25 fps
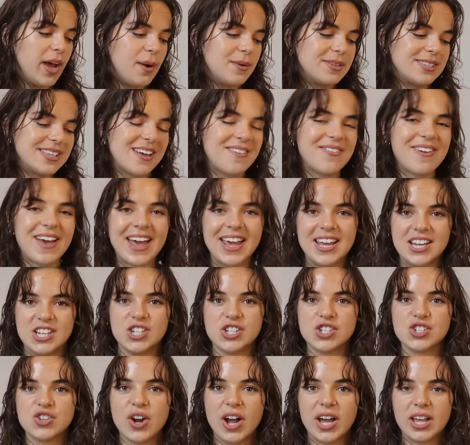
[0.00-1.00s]
I was there for
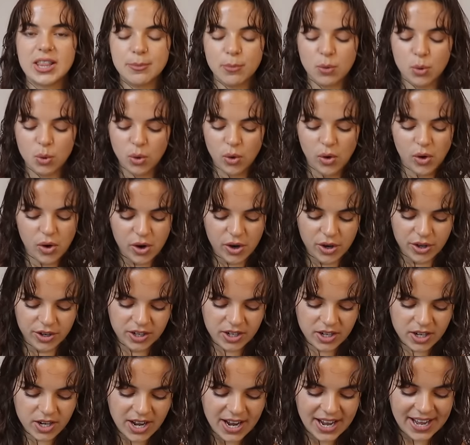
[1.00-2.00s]
ages trying them all
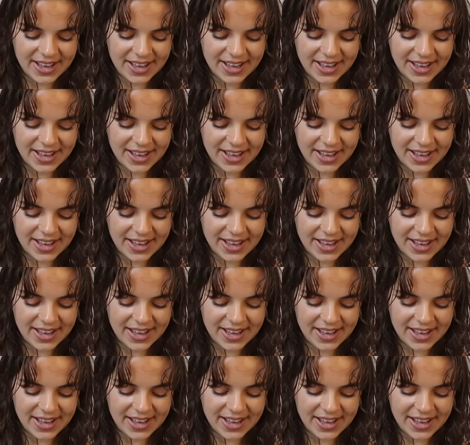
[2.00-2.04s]
on.